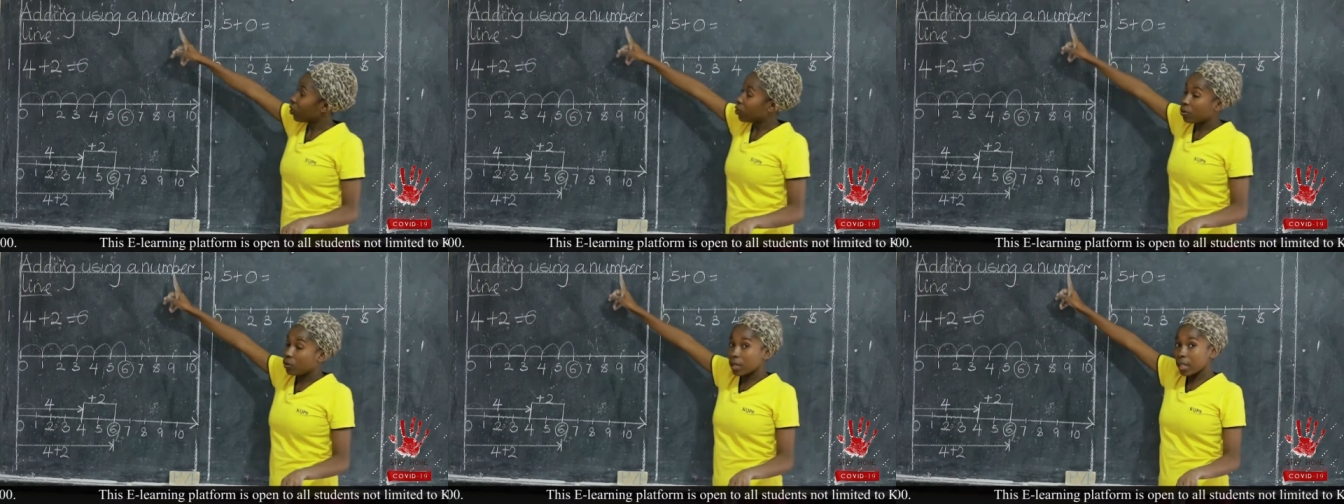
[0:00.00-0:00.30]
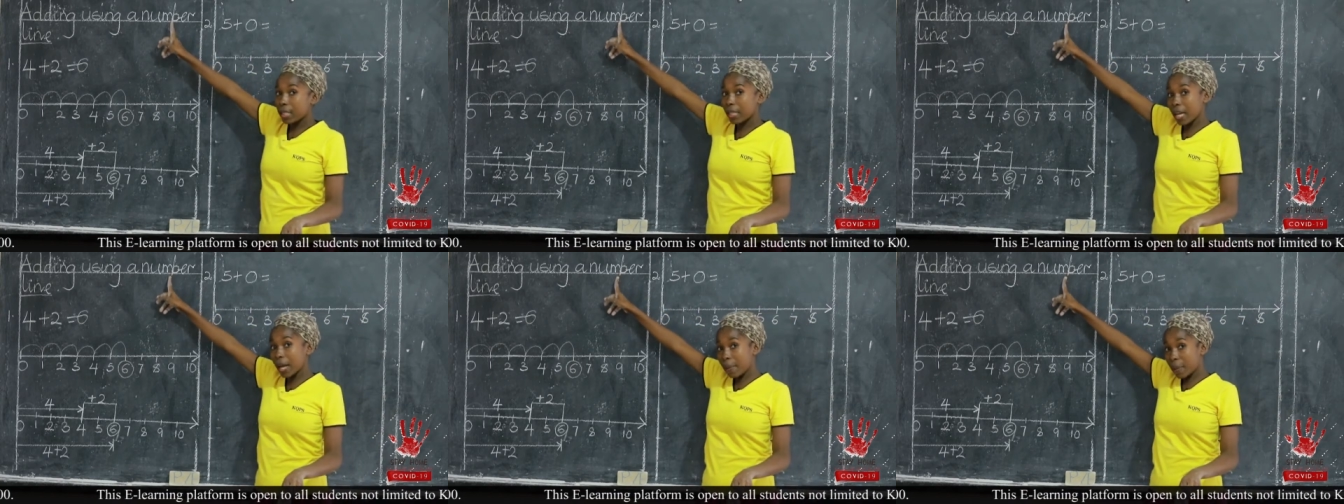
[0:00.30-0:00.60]

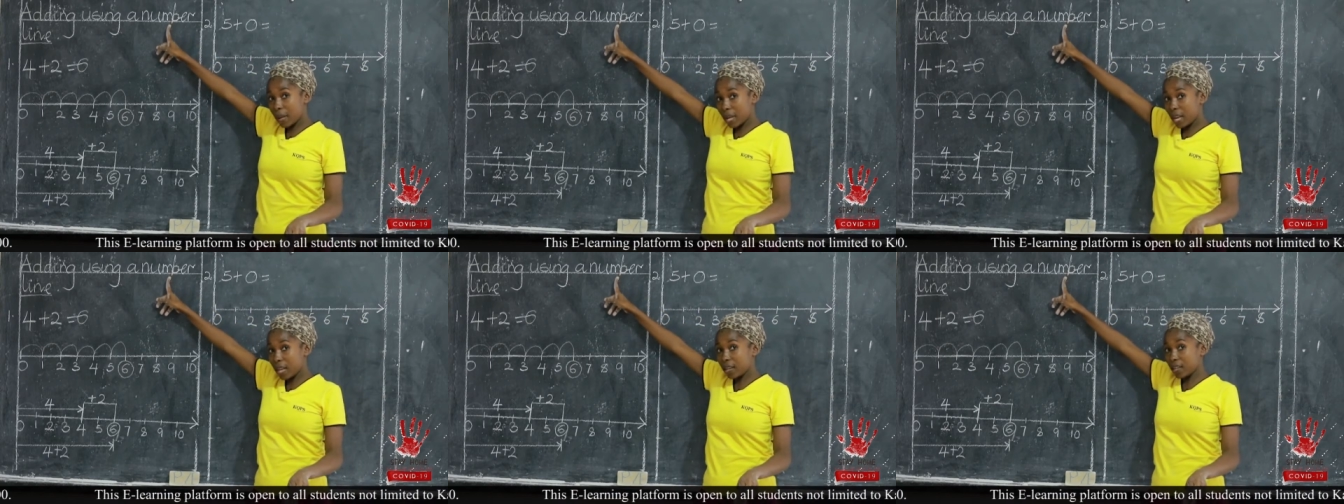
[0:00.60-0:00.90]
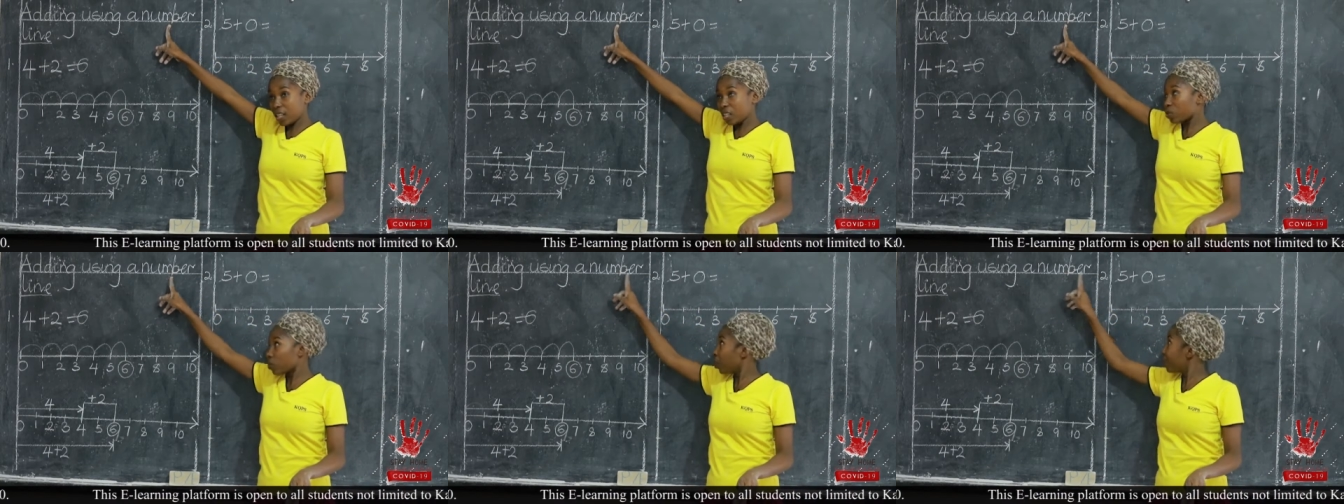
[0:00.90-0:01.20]
doing number line.
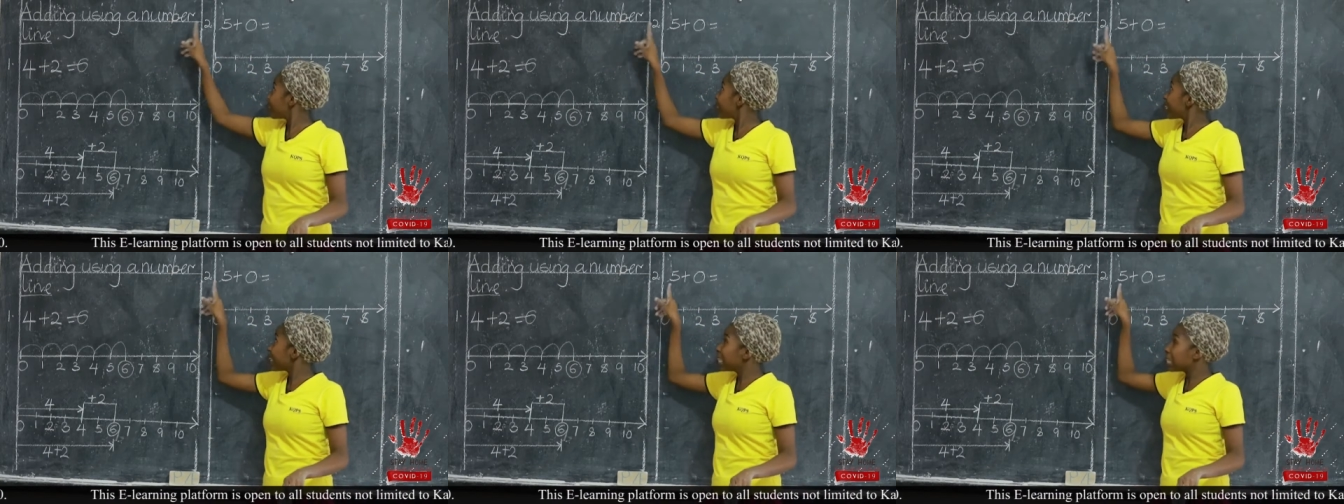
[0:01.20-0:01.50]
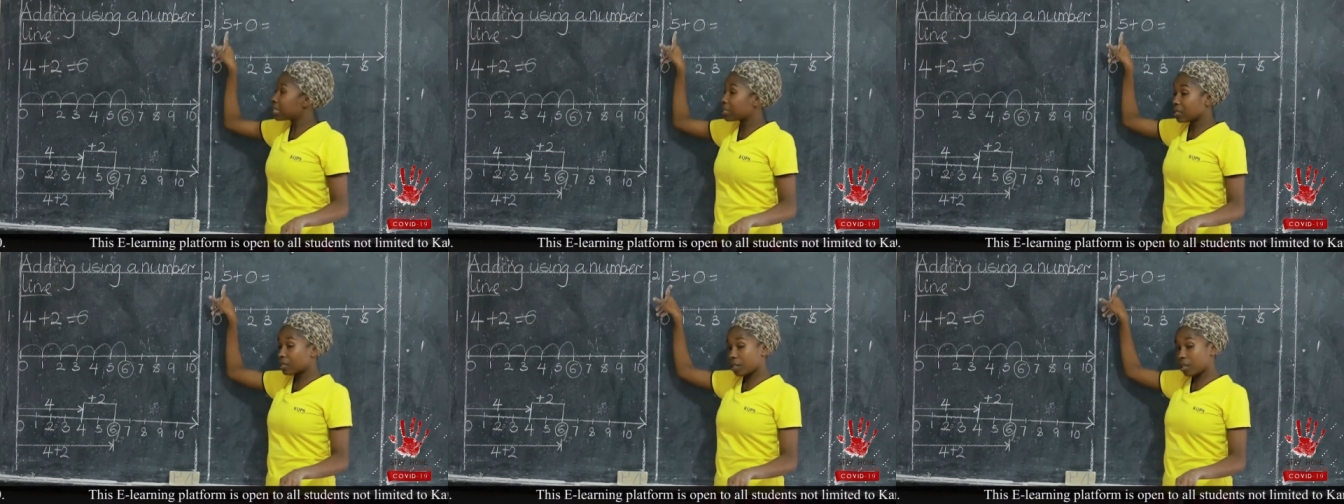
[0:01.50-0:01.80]
That's why I'm
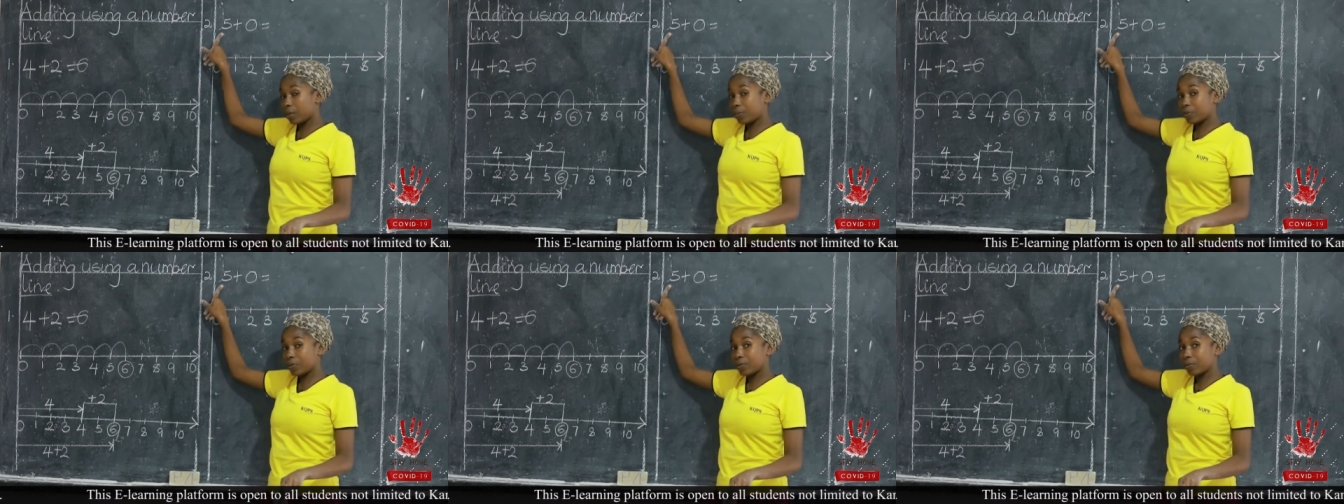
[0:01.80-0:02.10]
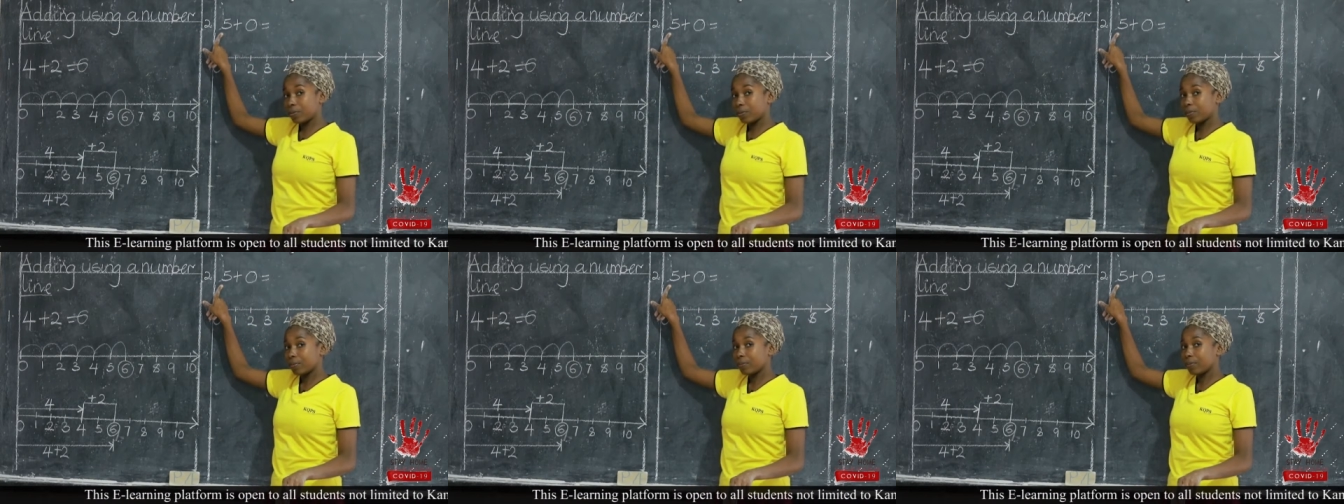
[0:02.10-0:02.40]
saying
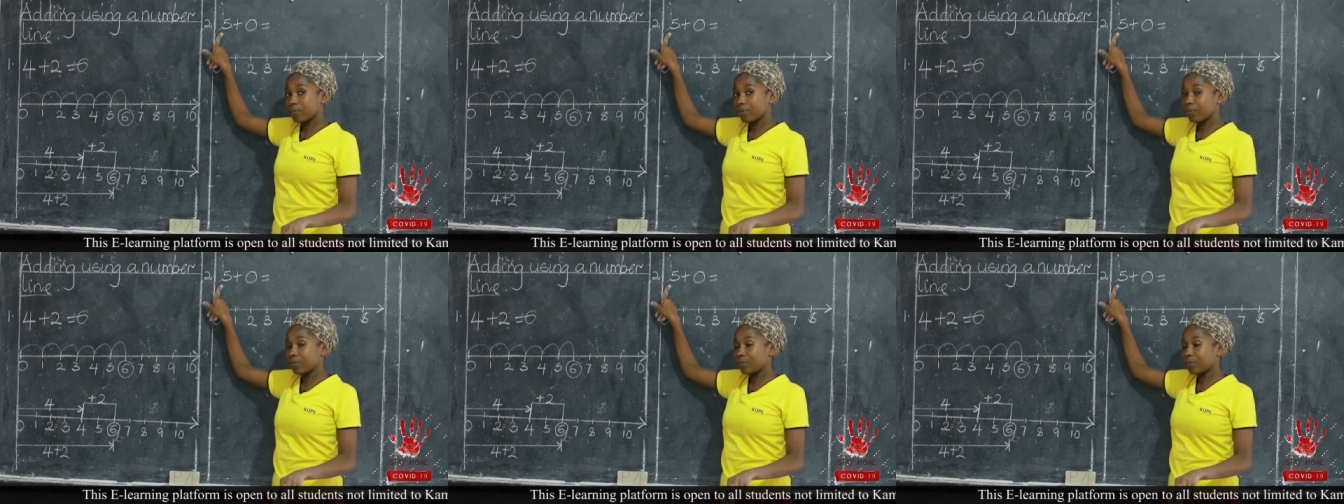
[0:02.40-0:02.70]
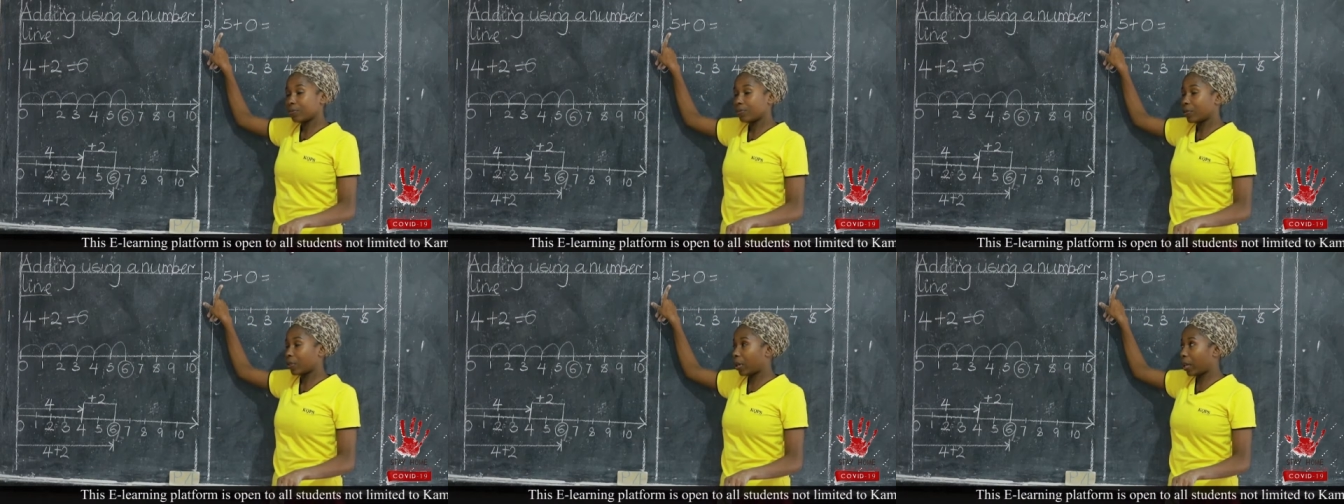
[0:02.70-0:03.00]
steps.
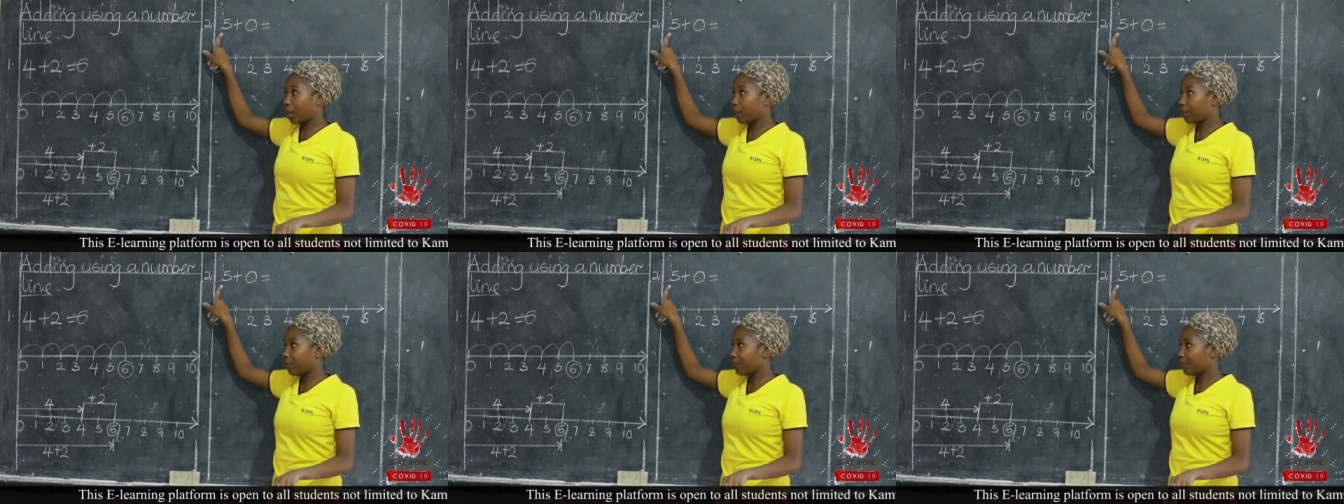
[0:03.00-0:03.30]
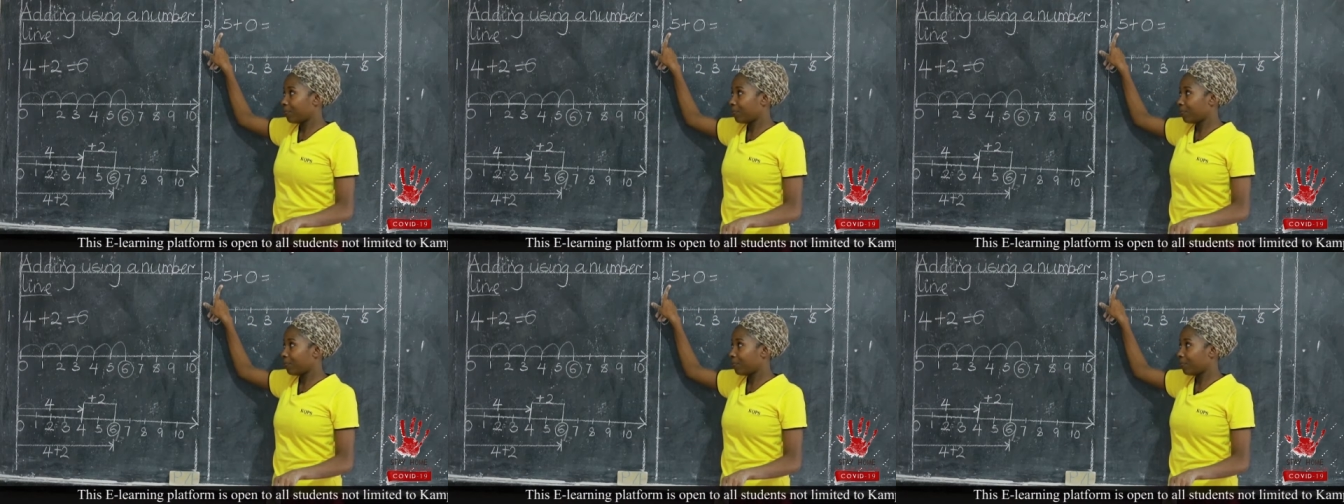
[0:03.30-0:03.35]
Okay.